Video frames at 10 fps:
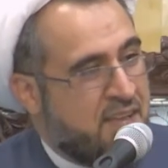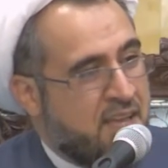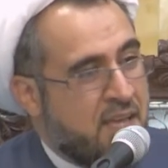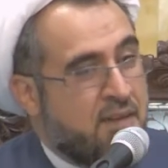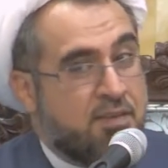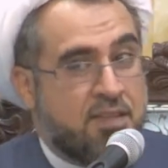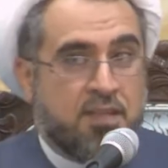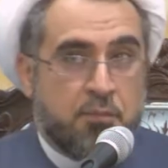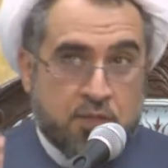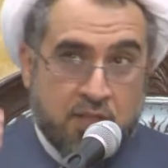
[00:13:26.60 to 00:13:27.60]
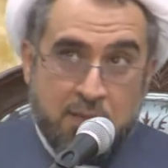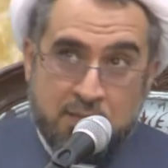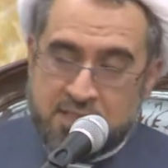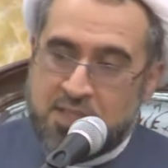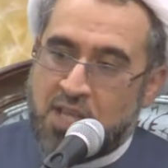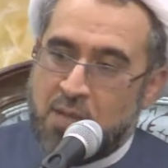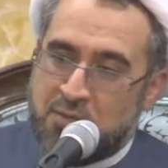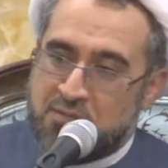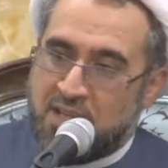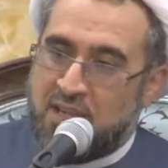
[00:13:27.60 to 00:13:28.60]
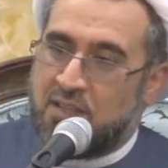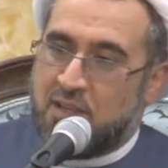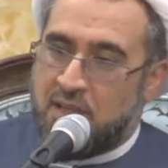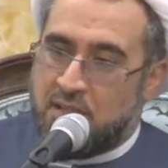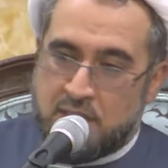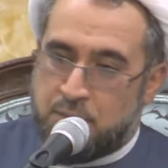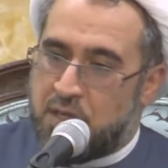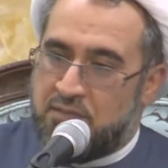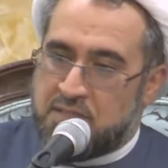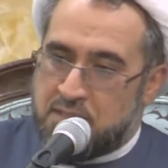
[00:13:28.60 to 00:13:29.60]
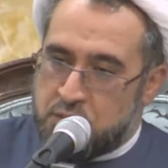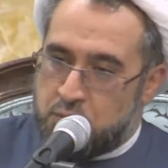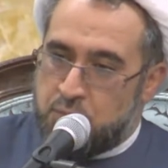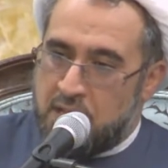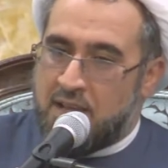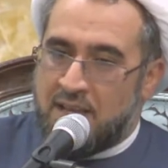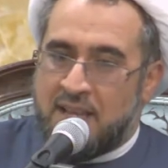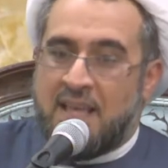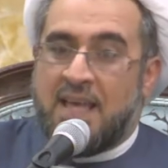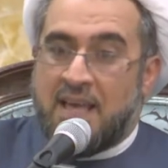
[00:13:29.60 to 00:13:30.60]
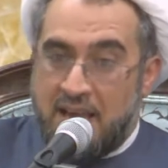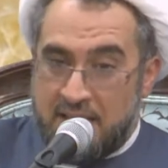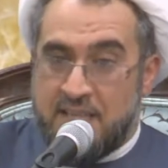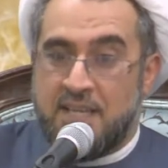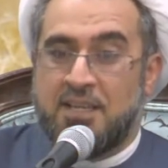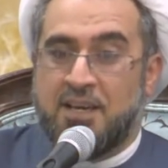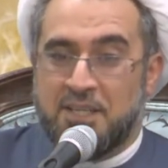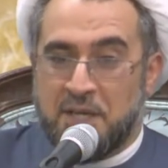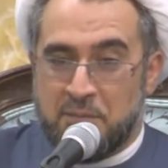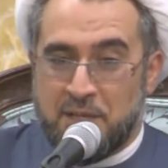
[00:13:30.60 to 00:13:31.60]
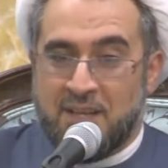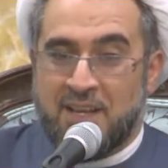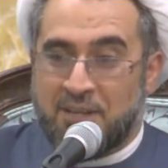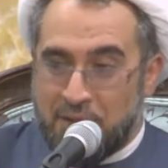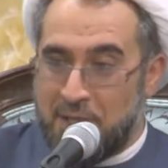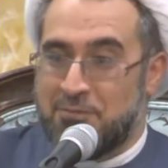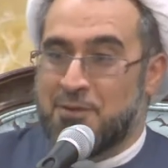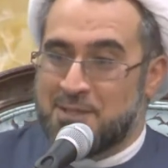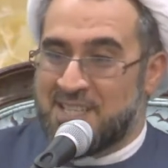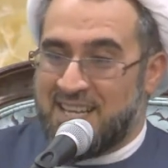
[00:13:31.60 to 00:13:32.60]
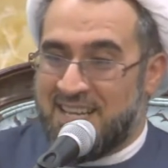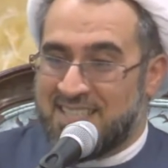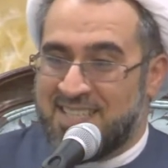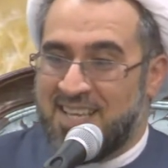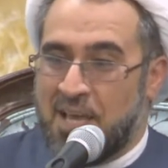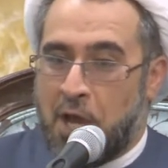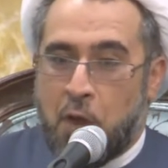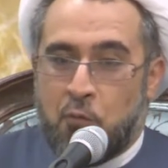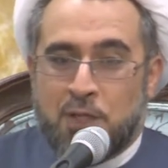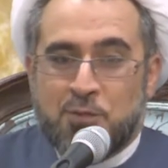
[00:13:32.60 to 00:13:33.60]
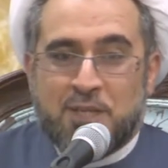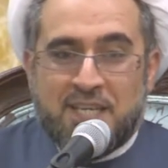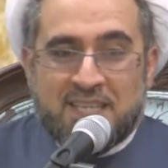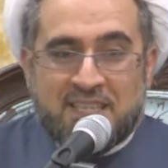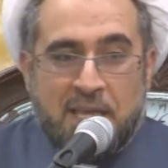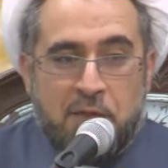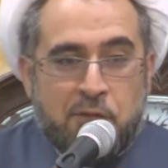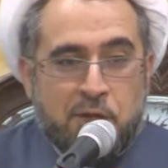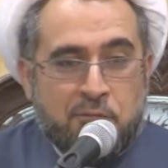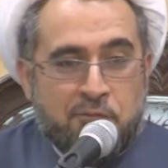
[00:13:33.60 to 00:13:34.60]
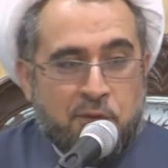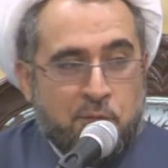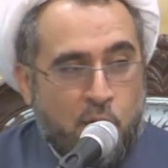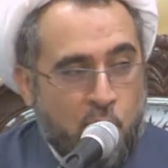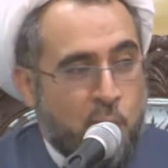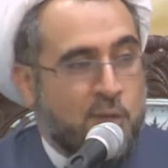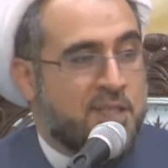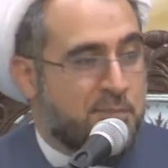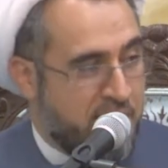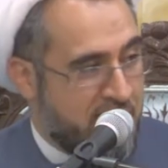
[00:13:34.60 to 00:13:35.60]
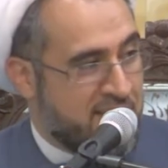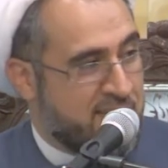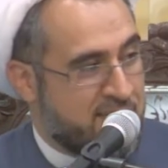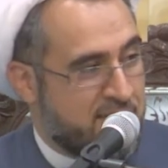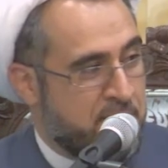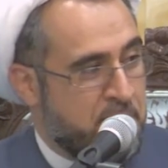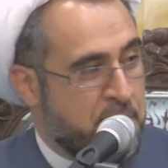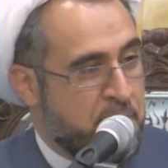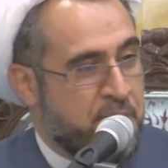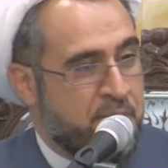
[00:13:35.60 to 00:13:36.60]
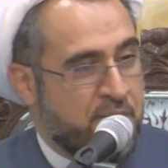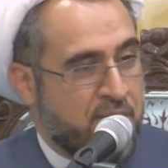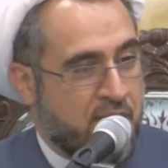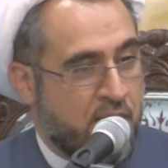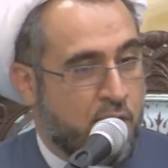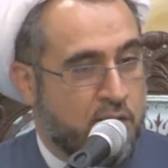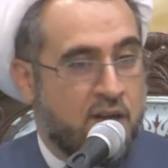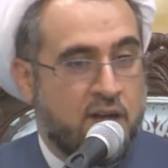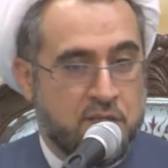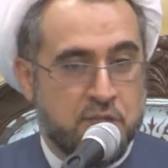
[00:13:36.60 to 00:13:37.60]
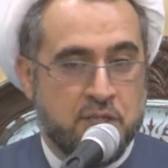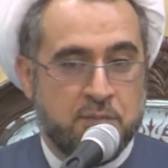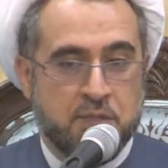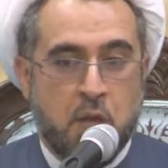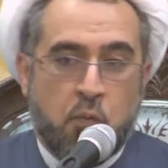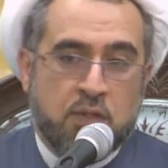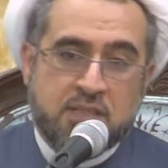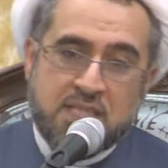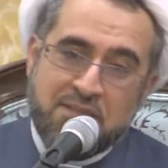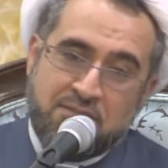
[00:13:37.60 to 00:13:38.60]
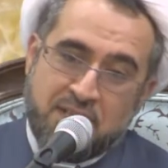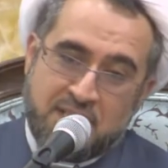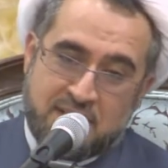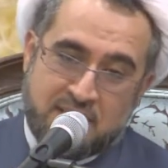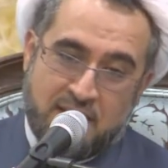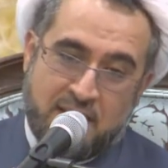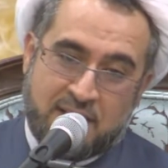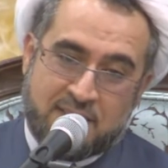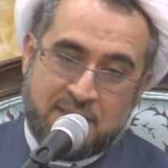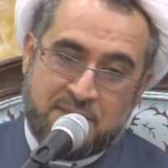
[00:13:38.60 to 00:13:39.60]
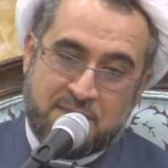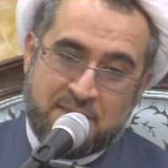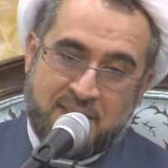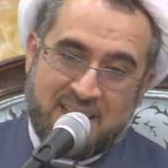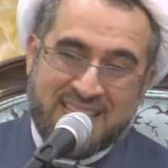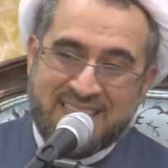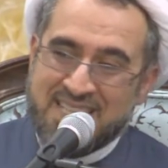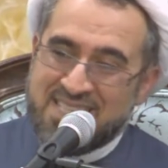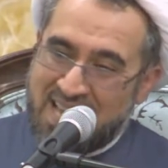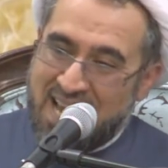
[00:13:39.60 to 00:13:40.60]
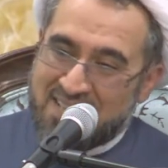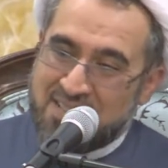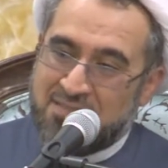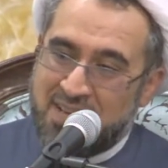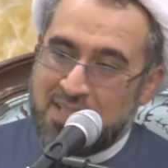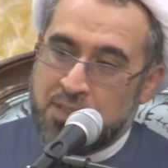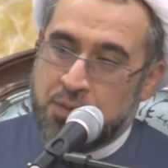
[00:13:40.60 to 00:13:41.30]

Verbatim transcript: when the time, it's the time of Salat, Allah, the Prophet says to Bilal, Arihna ya Bilal, call for Salat. I want to get away from all the pains and all the hardships. What does he feel in Salat? It needs added value.